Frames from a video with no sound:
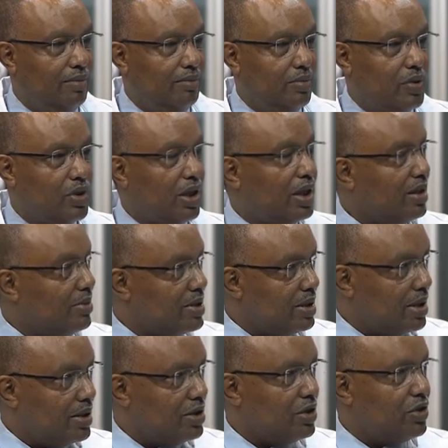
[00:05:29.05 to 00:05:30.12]

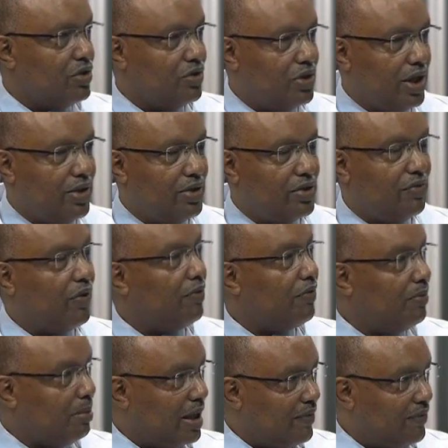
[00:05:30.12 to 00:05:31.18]
circumstances changed for
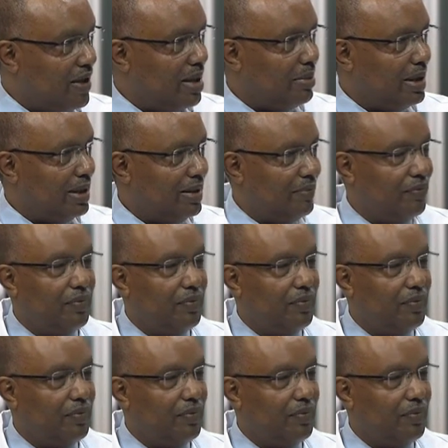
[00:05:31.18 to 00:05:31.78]
my family.